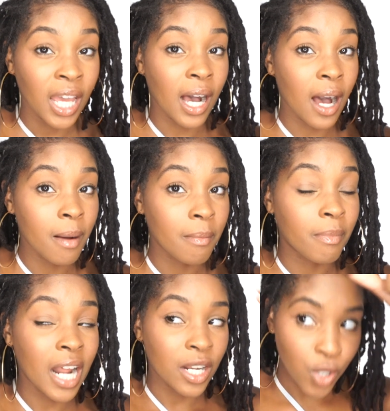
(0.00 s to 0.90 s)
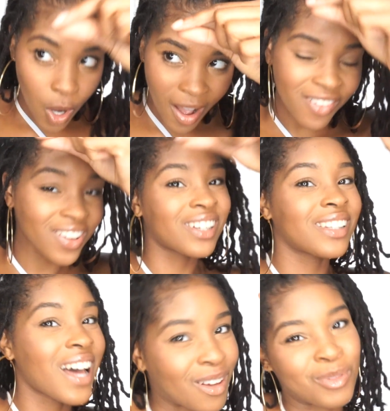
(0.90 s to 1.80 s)
But I know I felt a
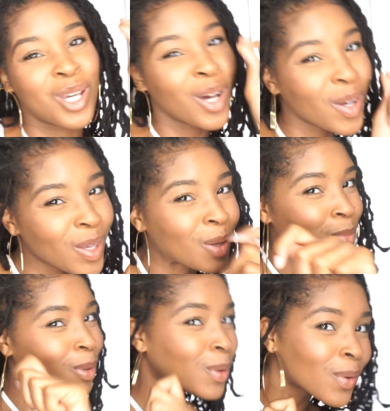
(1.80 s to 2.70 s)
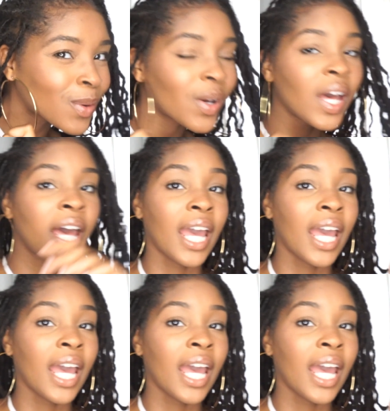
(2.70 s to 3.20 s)
lot of tug and pull,